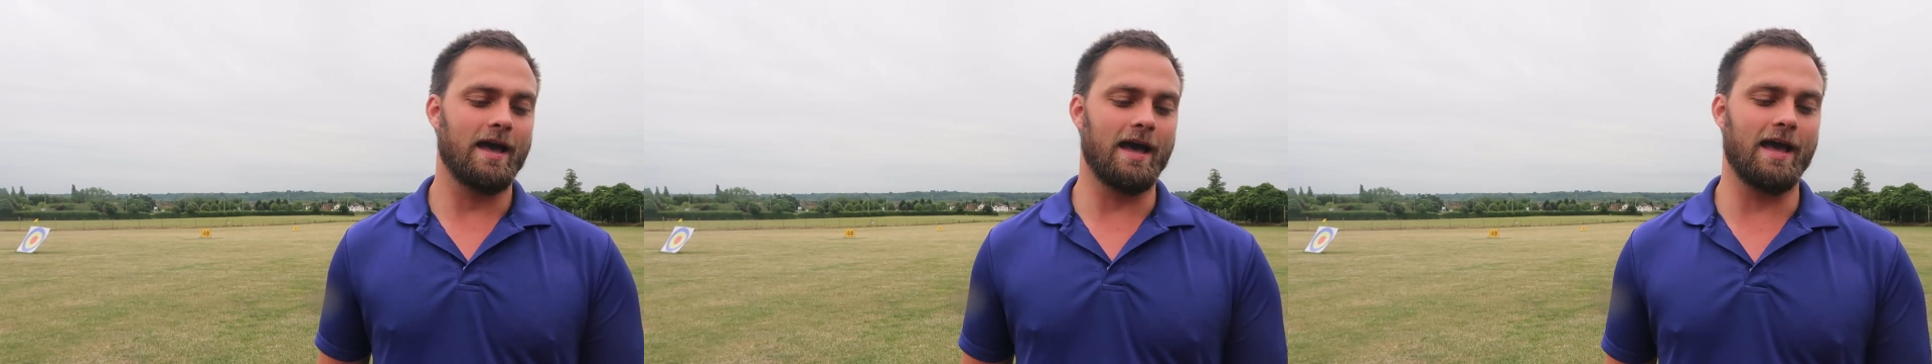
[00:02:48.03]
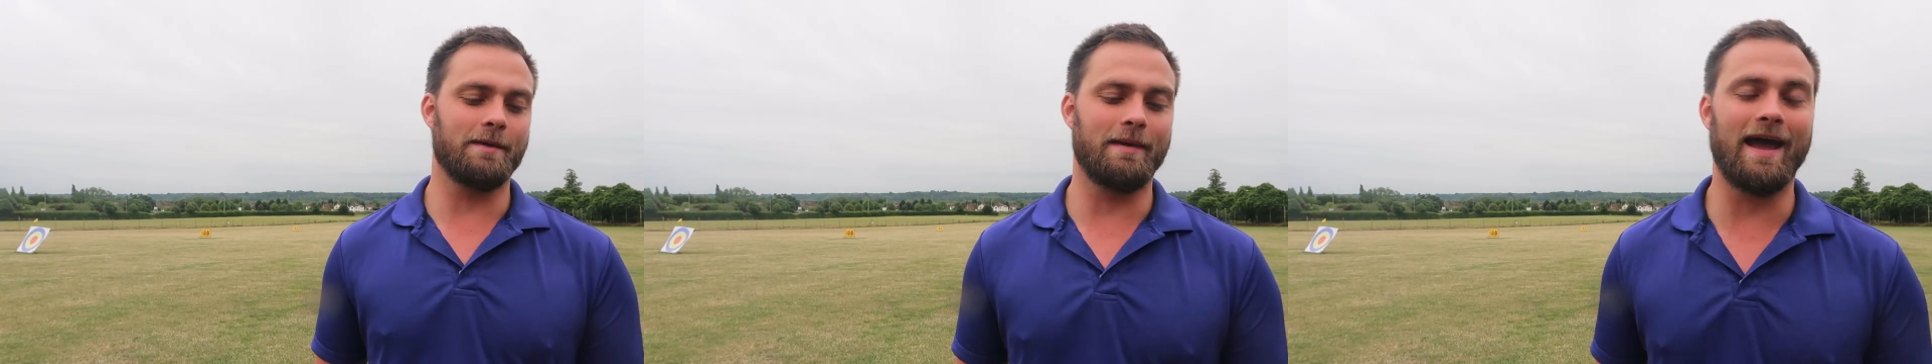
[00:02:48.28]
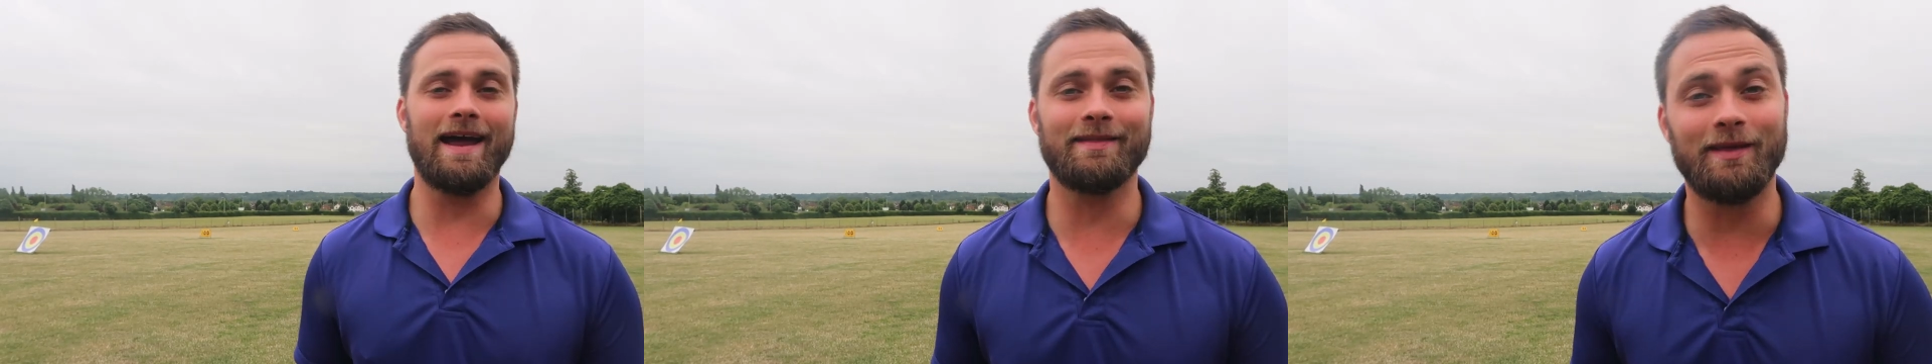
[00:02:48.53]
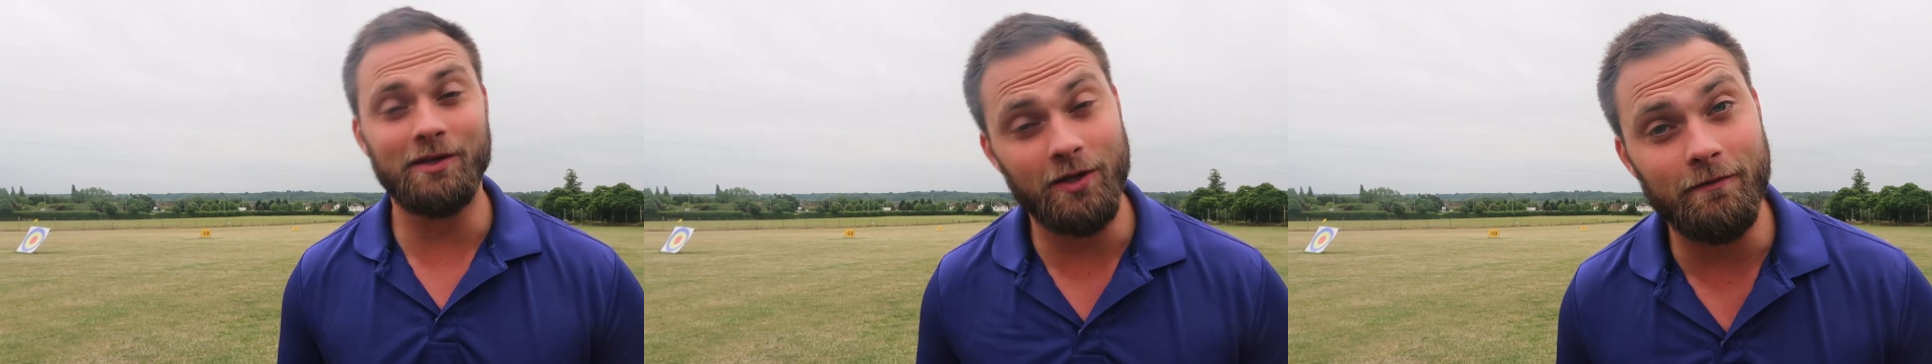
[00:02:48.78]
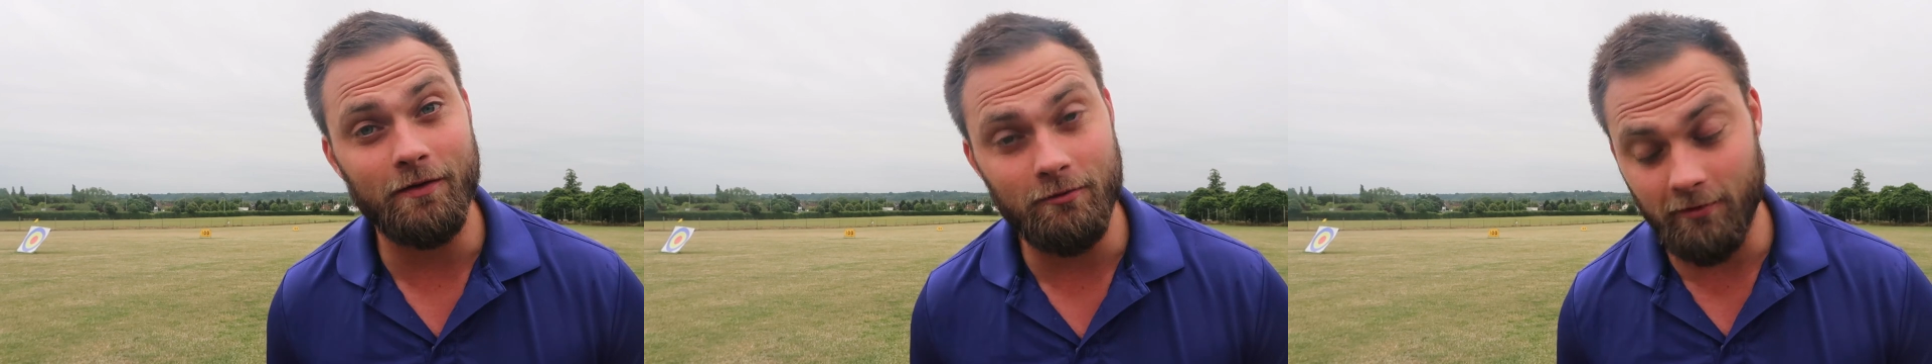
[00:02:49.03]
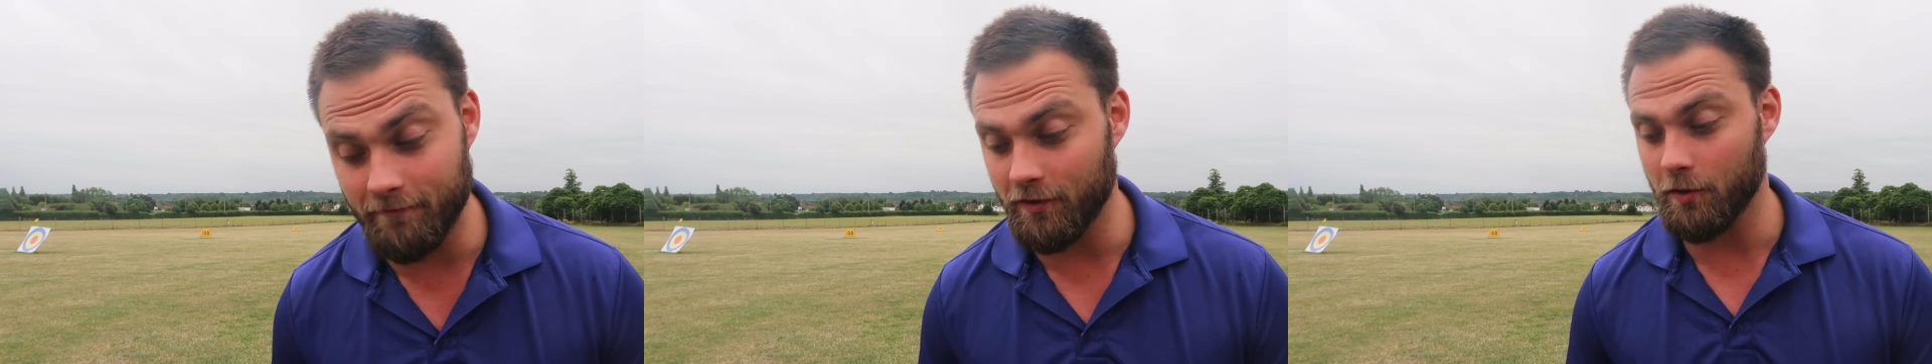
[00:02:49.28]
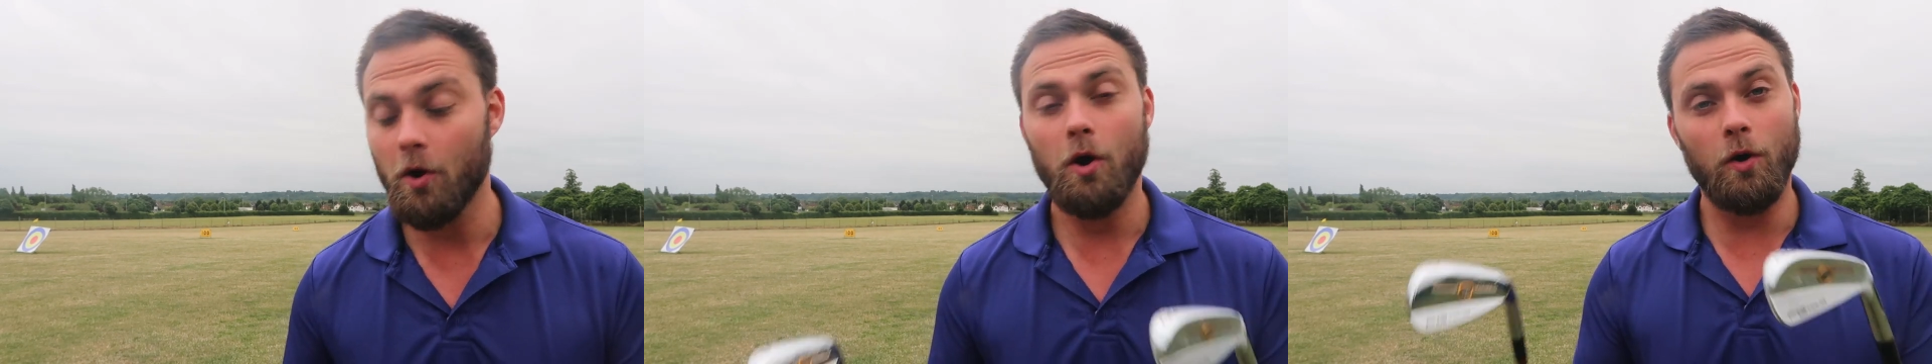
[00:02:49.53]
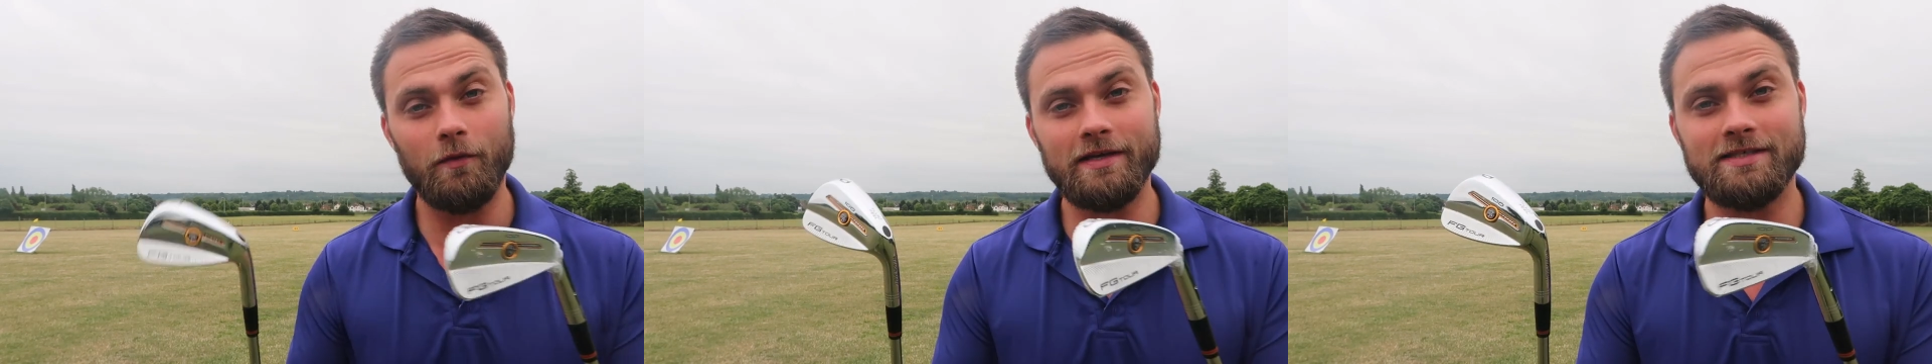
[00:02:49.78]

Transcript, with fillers: Um, and thank you for the review on